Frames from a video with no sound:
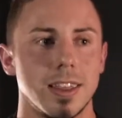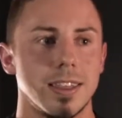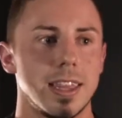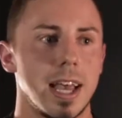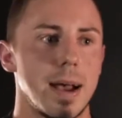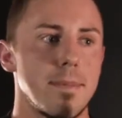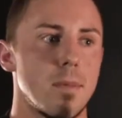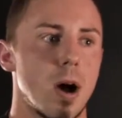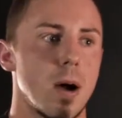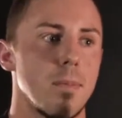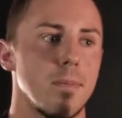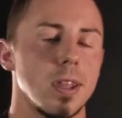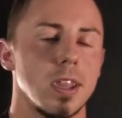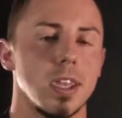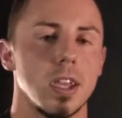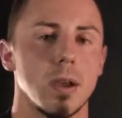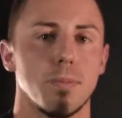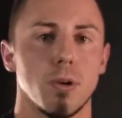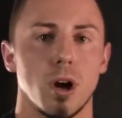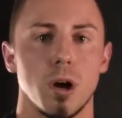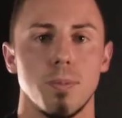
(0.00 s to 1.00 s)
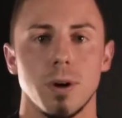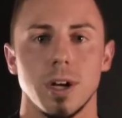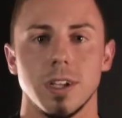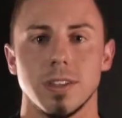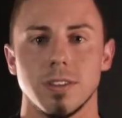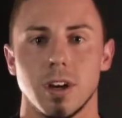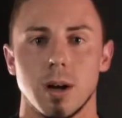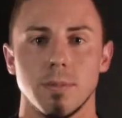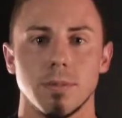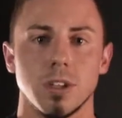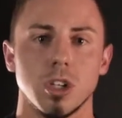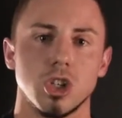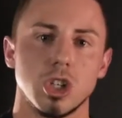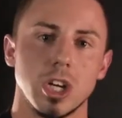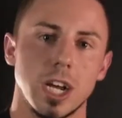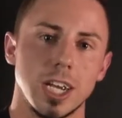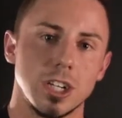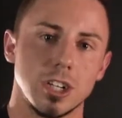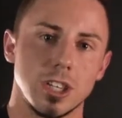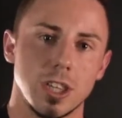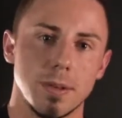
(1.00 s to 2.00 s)
that might be the appropriate time to
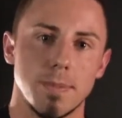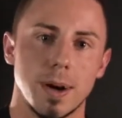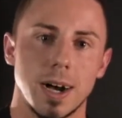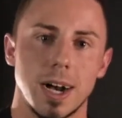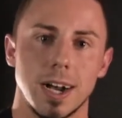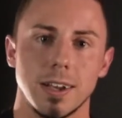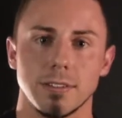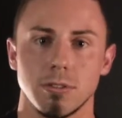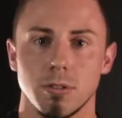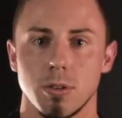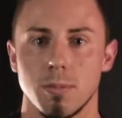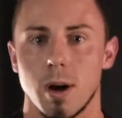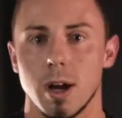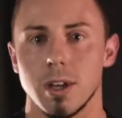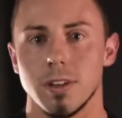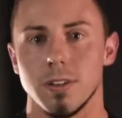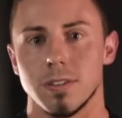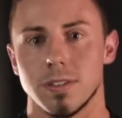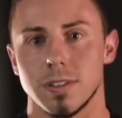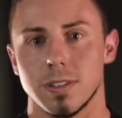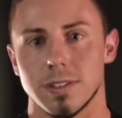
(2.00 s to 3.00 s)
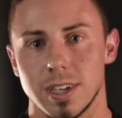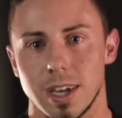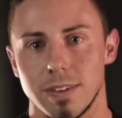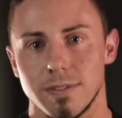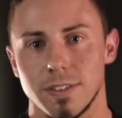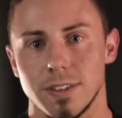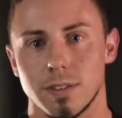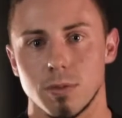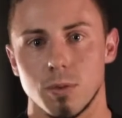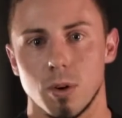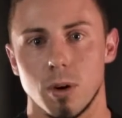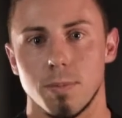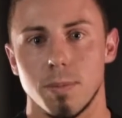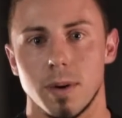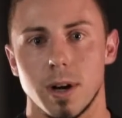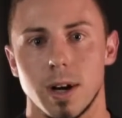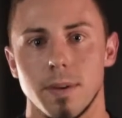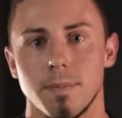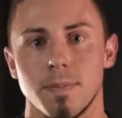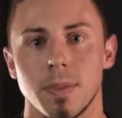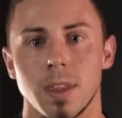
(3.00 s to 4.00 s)
change the bar, so we might use the safety squat
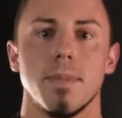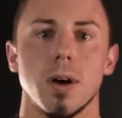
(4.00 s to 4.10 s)
bar.